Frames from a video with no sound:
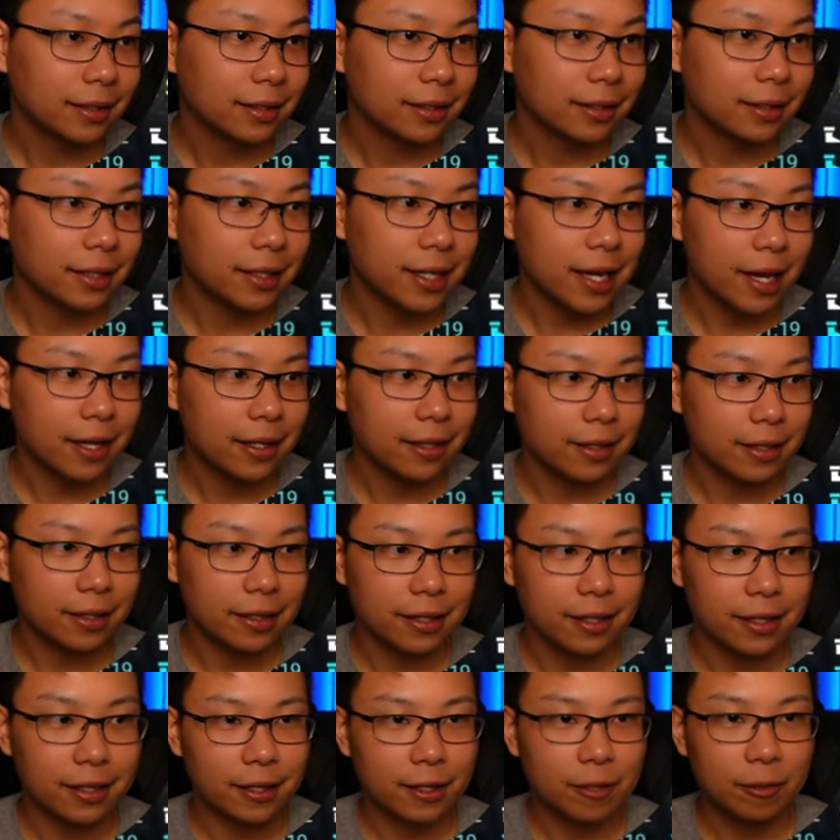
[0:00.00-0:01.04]
Yeah, the
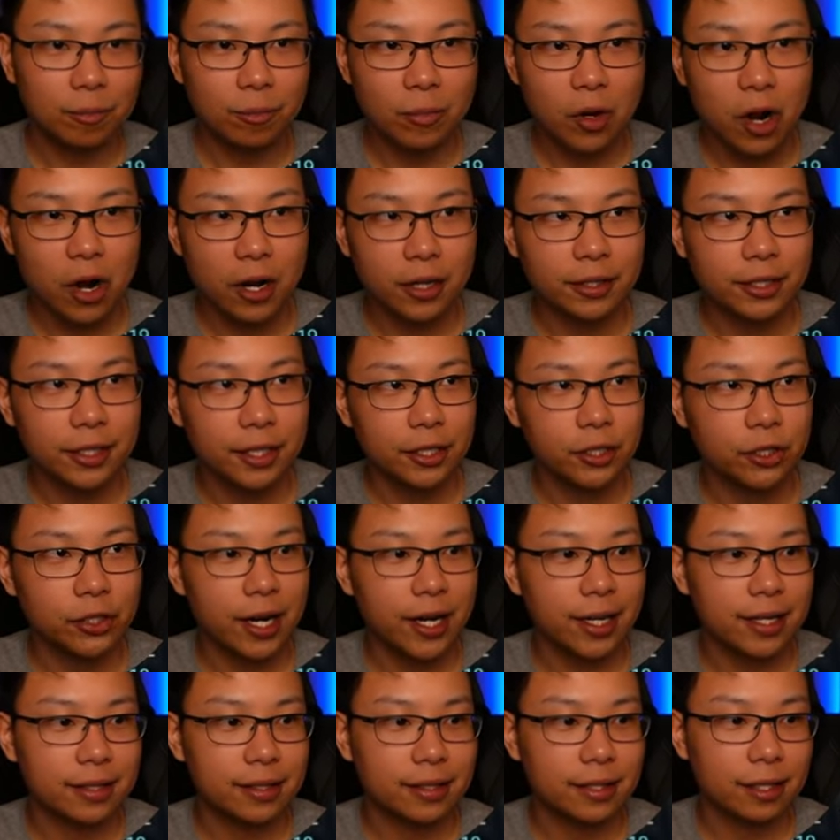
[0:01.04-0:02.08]
um, hard ten
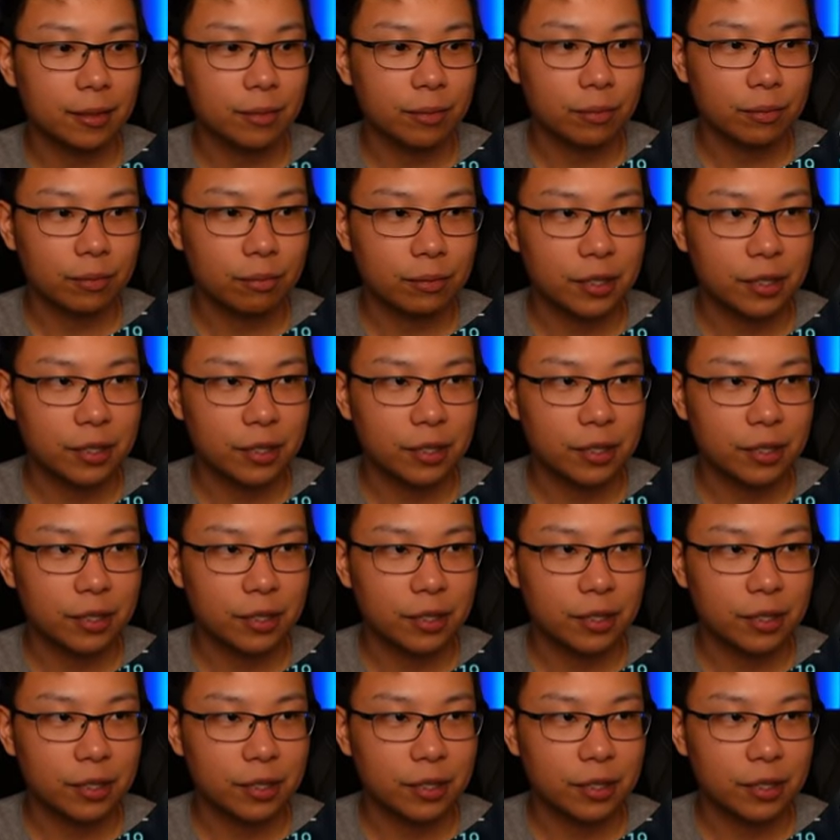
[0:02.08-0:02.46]
dragon team.